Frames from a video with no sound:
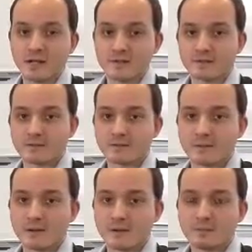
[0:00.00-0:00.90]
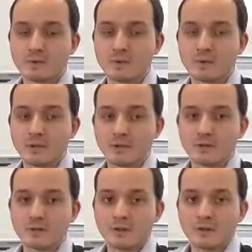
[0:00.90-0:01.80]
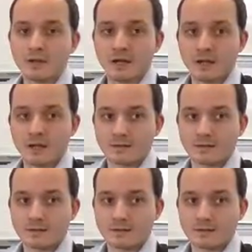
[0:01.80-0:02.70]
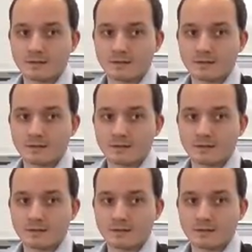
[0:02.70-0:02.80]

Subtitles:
at the right time, and